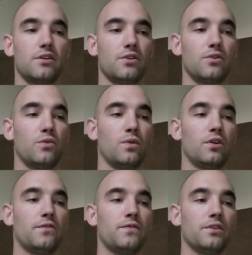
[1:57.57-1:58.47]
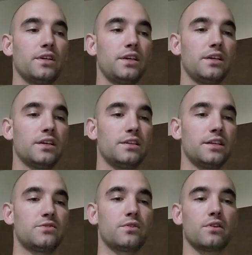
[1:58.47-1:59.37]
who willfully
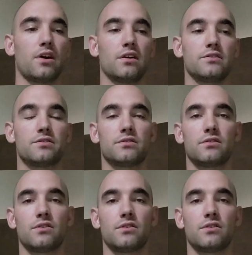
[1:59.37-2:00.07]
disregards